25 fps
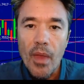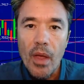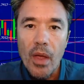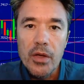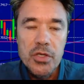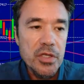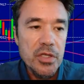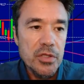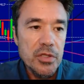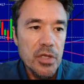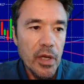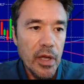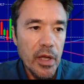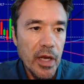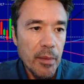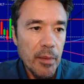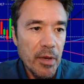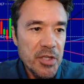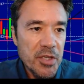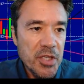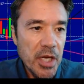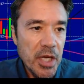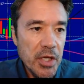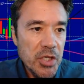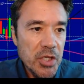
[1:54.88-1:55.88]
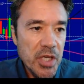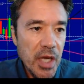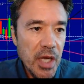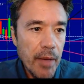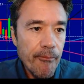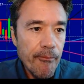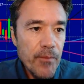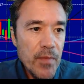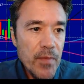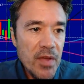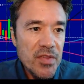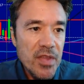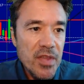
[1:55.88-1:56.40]
Just looking at my cheat sheet,
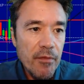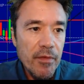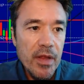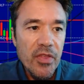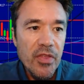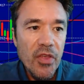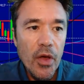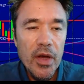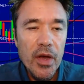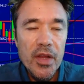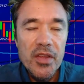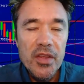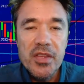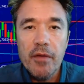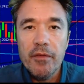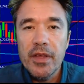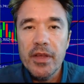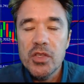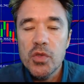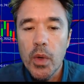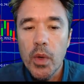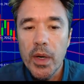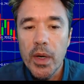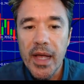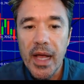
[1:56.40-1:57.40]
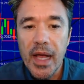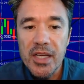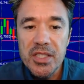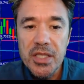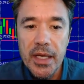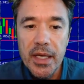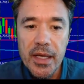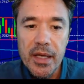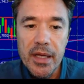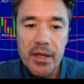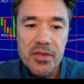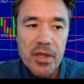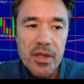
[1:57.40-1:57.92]
seventy thirty, seventy twenty
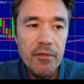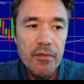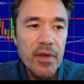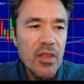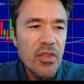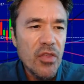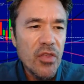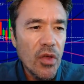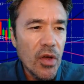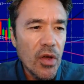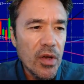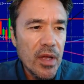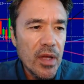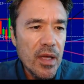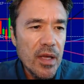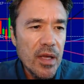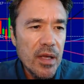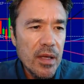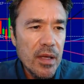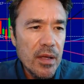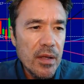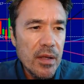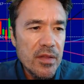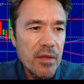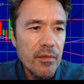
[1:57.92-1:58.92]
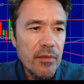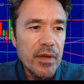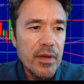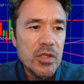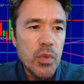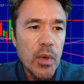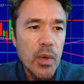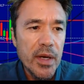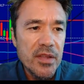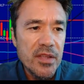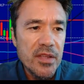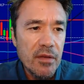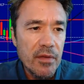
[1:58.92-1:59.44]
actually, seventy thirty, seventy
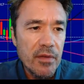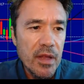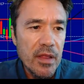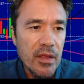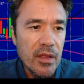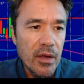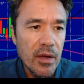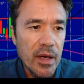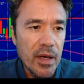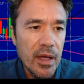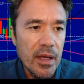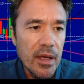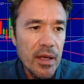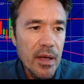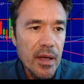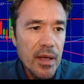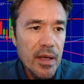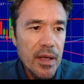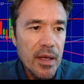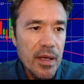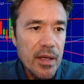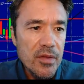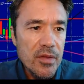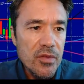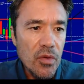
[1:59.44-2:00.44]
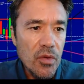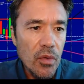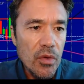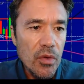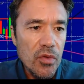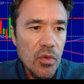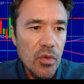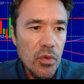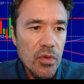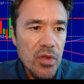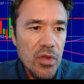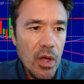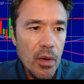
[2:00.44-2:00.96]
twenty, seventy thirty is, is
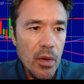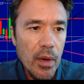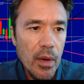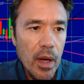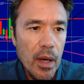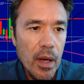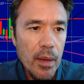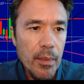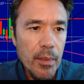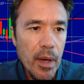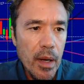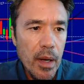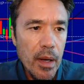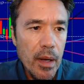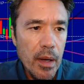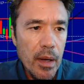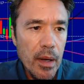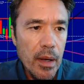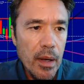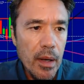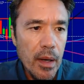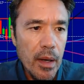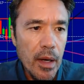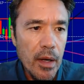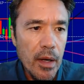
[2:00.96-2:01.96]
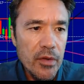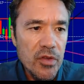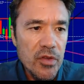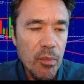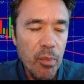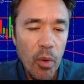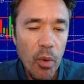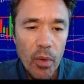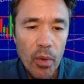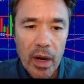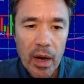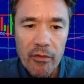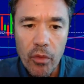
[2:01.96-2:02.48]
also um, a
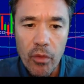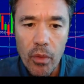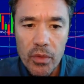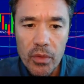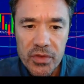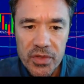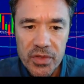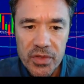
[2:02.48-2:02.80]
support level